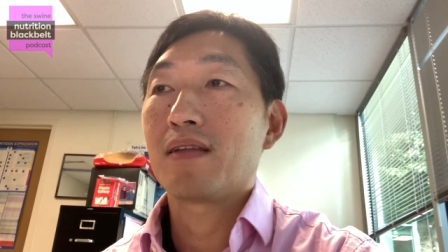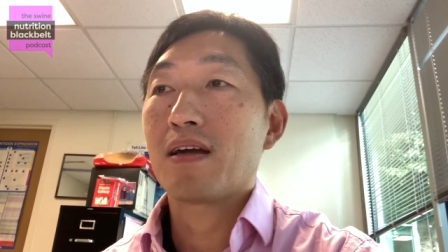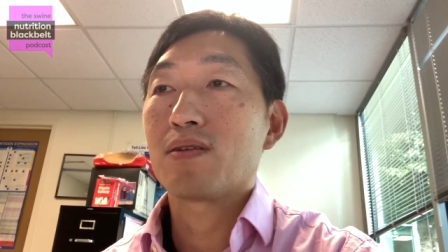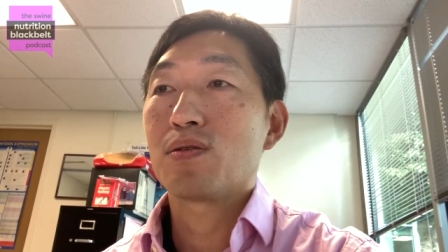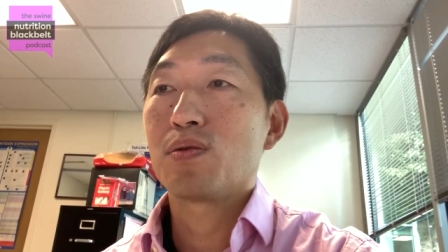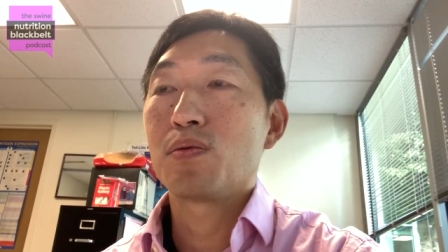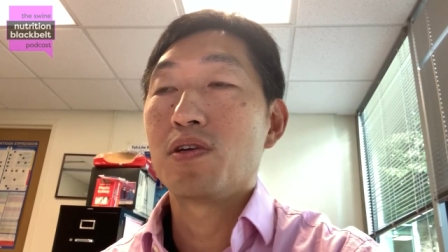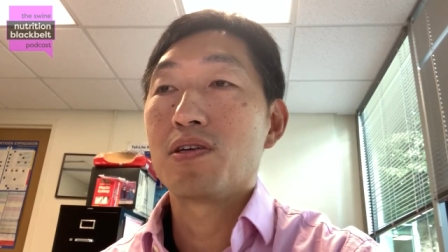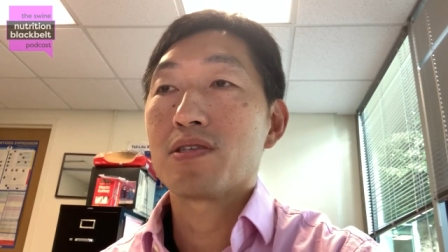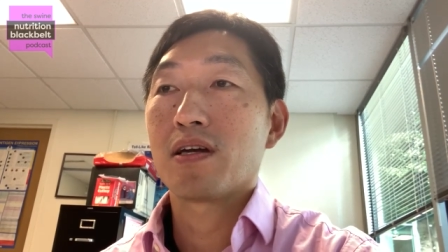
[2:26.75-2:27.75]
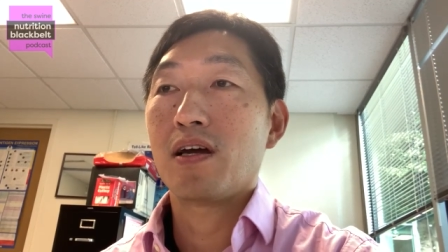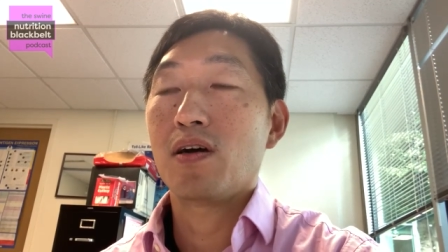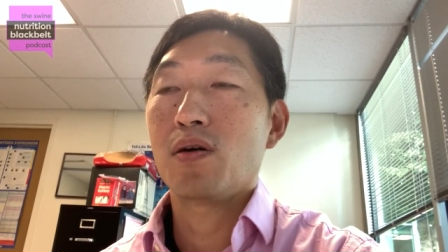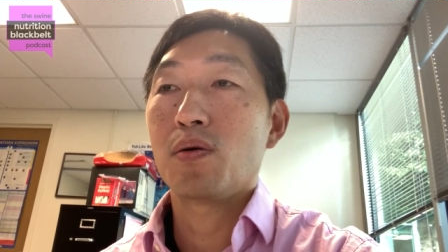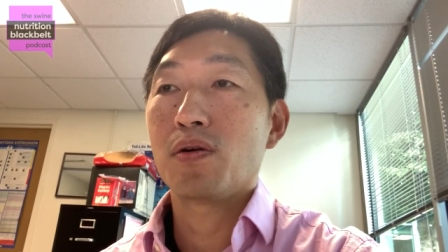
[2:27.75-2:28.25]
like two years
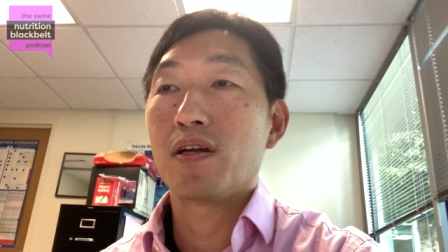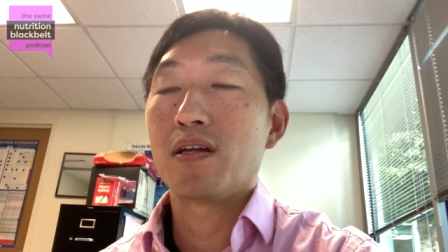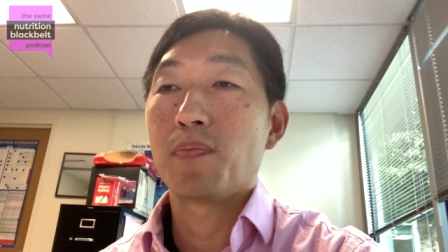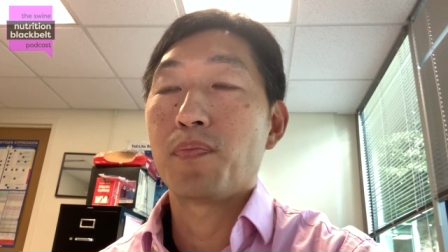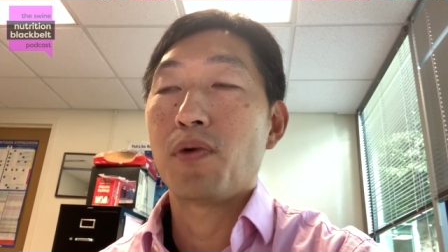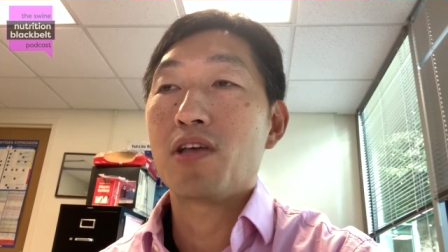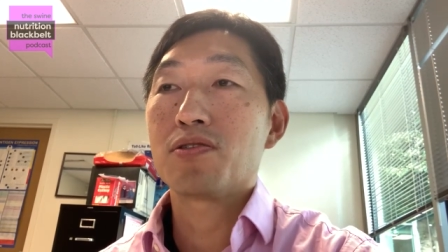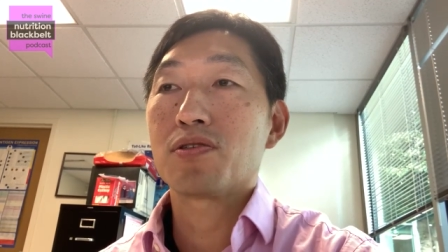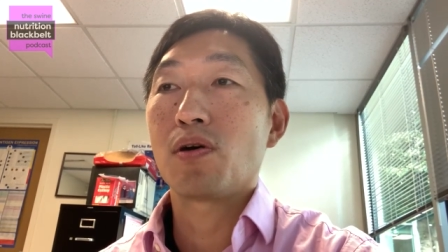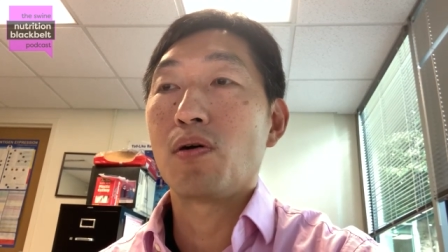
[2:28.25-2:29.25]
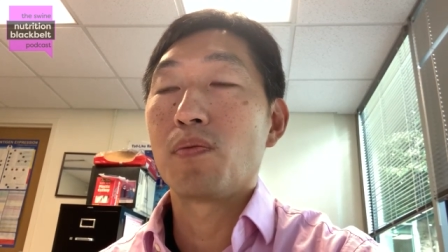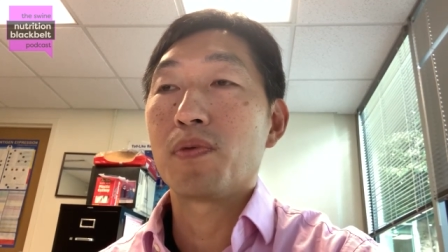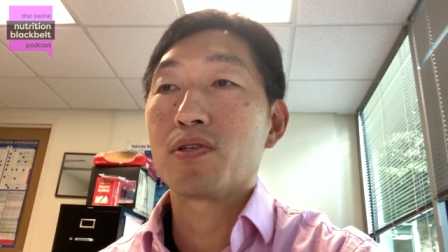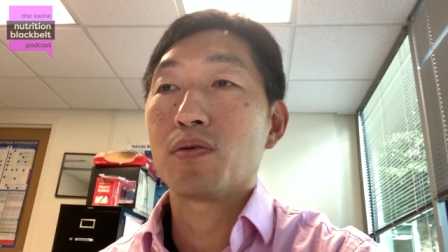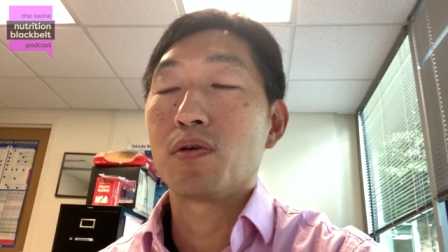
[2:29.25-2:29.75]
ago in a brainstorm
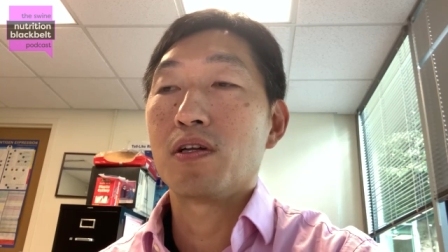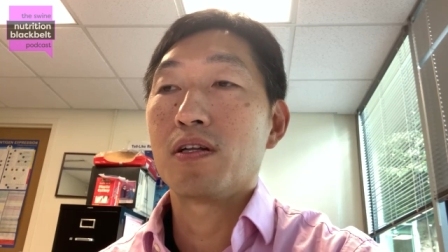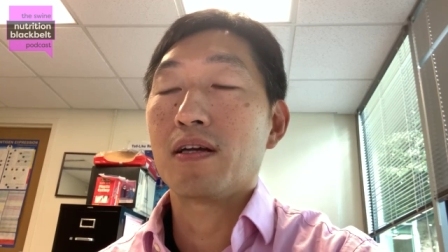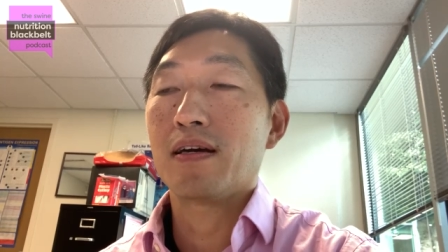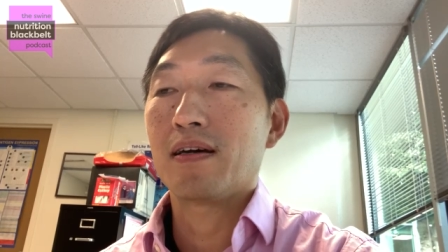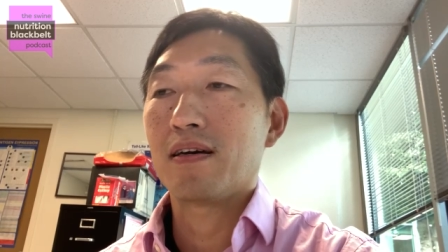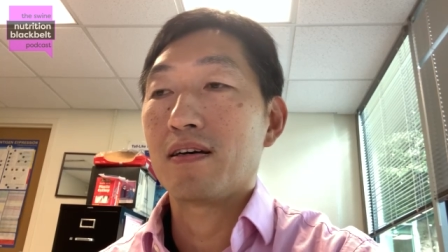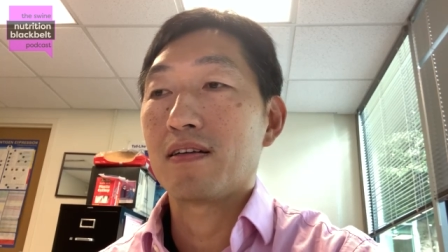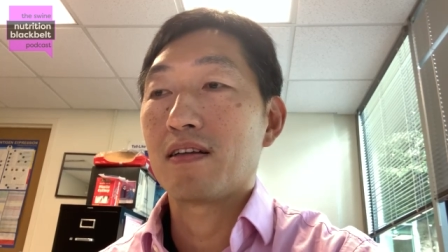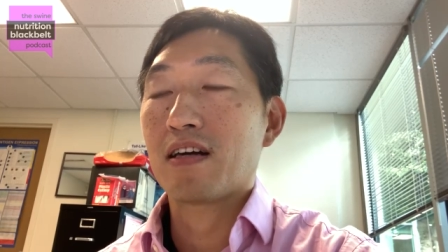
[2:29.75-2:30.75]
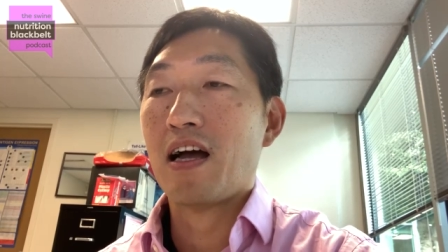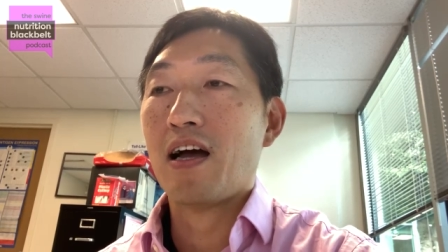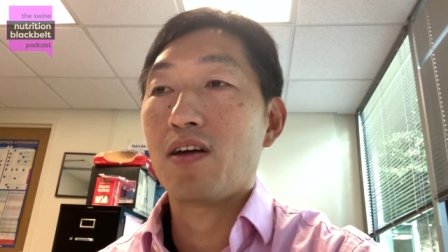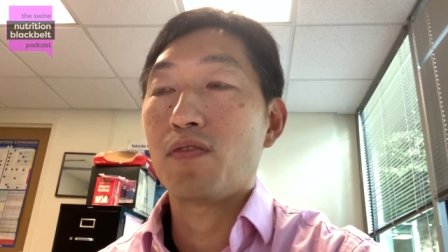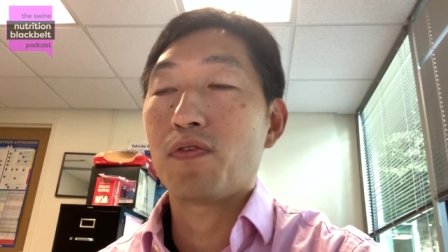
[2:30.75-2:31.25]
between uh, the
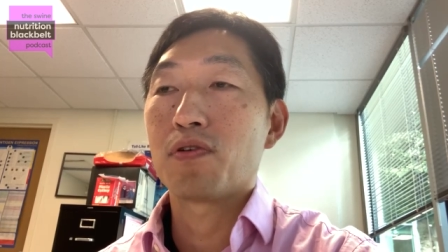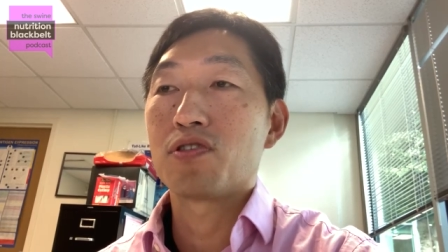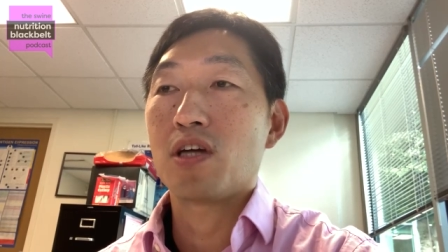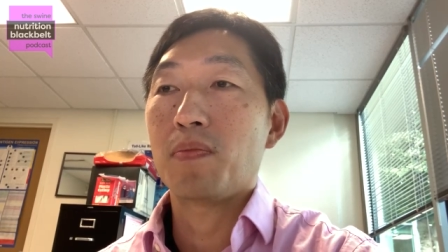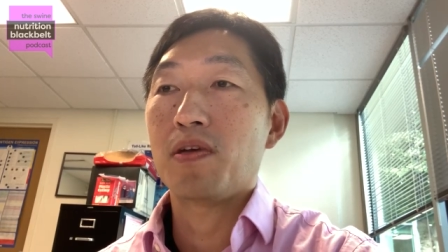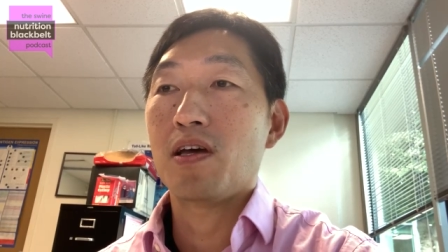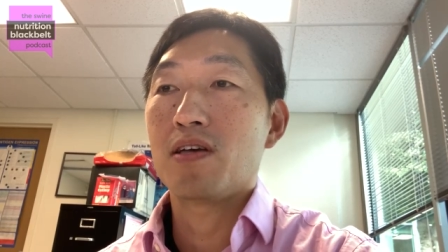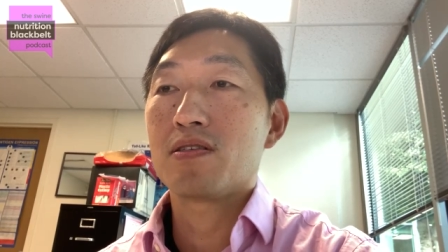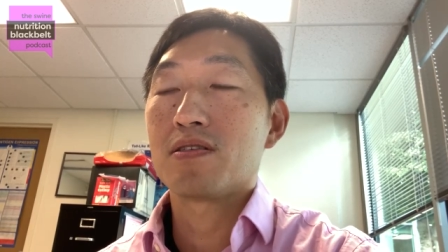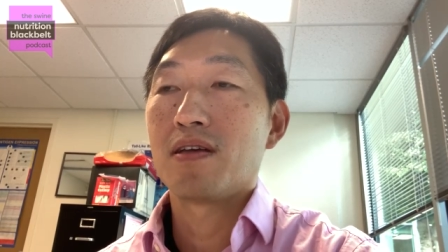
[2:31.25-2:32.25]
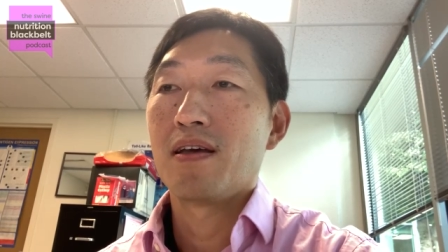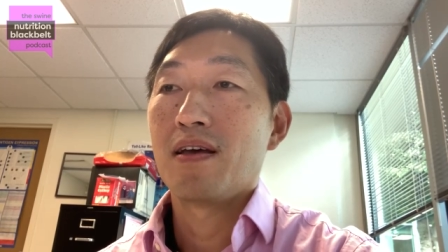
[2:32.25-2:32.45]
Kyle from JBS